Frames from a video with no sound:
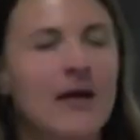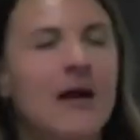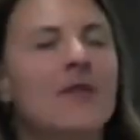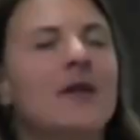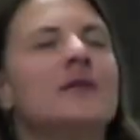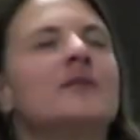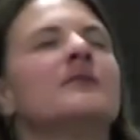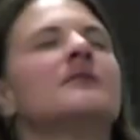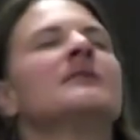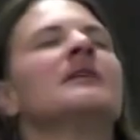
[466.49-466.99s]

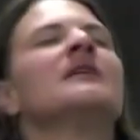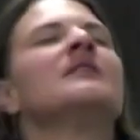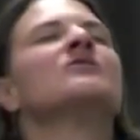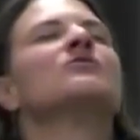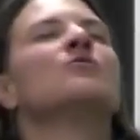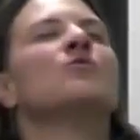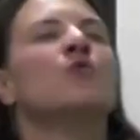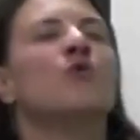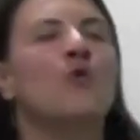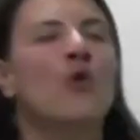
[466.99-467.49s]
that stays
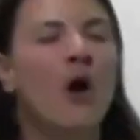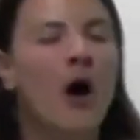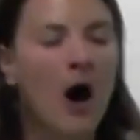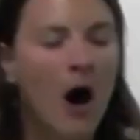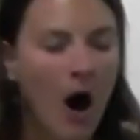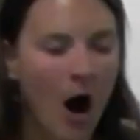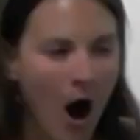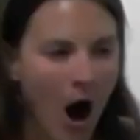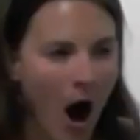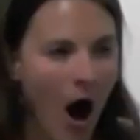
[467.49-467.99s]

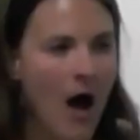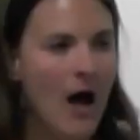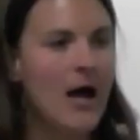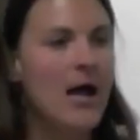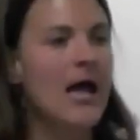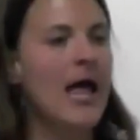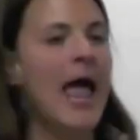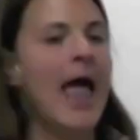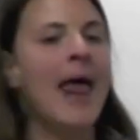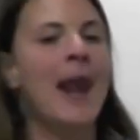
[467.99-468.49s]
raw
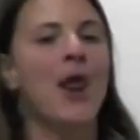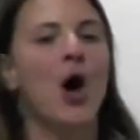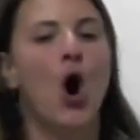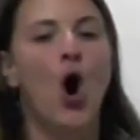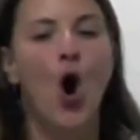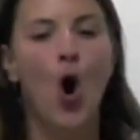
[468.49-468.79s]
and